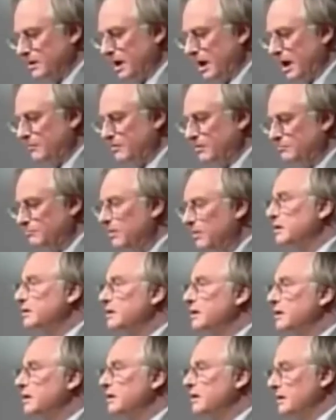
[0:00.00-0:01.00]
They have the
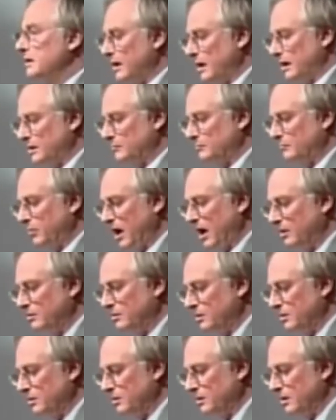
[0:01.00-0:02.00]
money and the
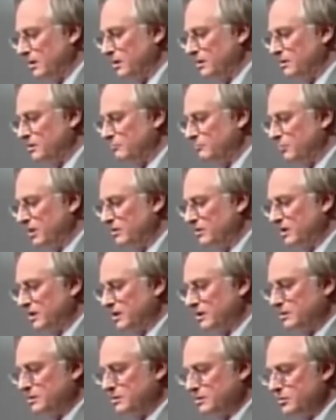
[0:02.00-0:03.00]
power to build
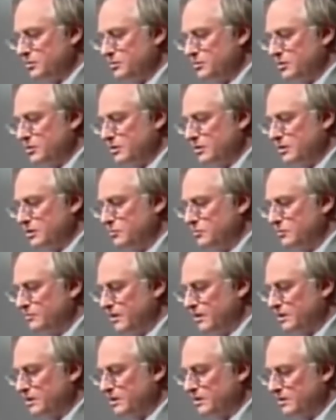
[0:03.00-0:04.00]
institutions,
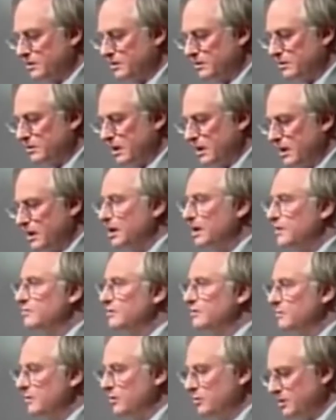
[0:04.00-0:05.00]
universities,
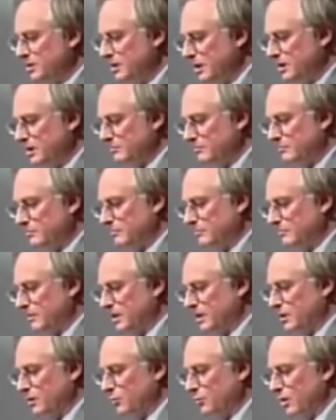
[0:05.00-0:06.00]
even a museum,
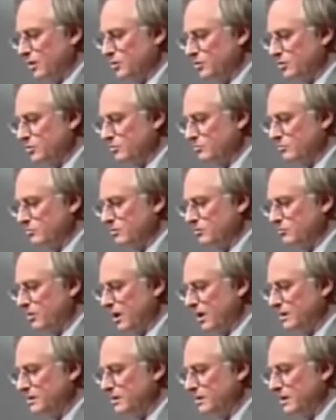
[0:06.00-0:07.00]
where children
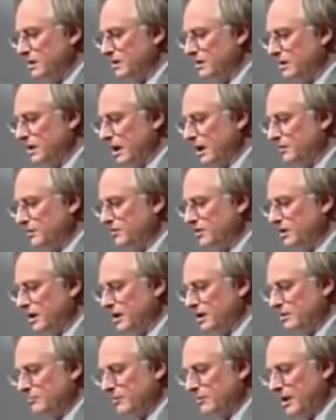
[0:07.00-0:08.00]
ride
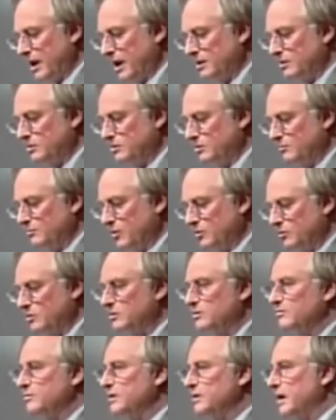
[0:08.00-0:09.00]
life-size mechanical
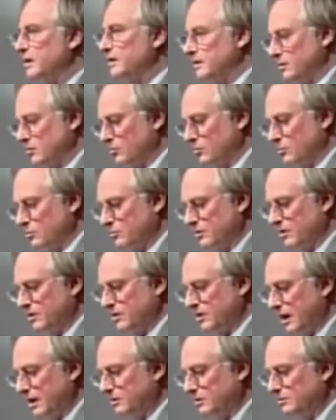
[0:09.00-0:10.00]
models of dinosaurs with
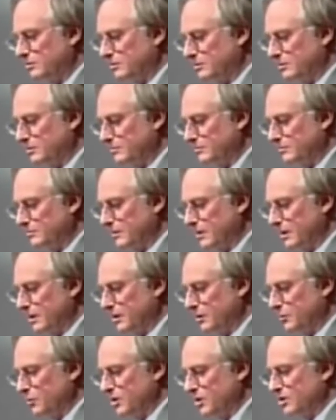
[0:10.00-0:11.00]
saddles
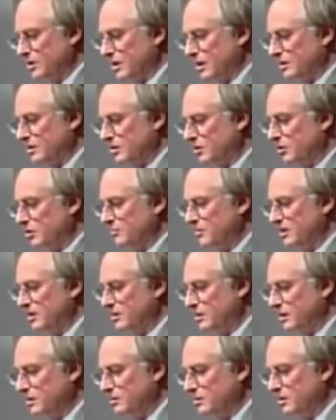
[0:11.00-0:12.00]
which they're solemnly
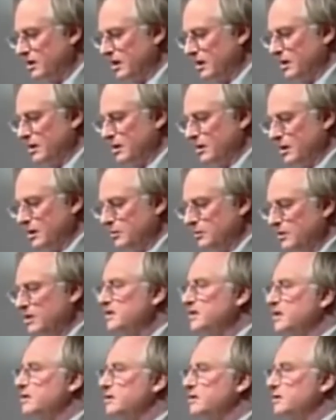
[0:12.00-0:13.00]
told
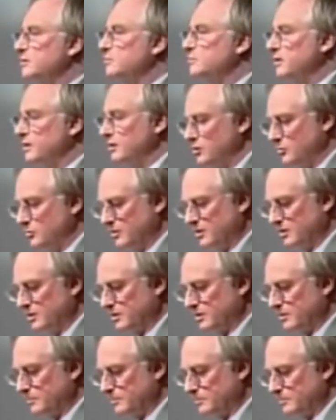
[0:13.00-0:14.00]
coexisted with
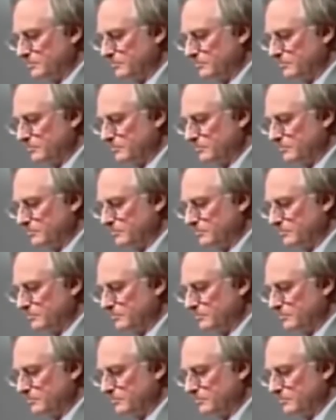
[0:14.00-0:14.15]
humans.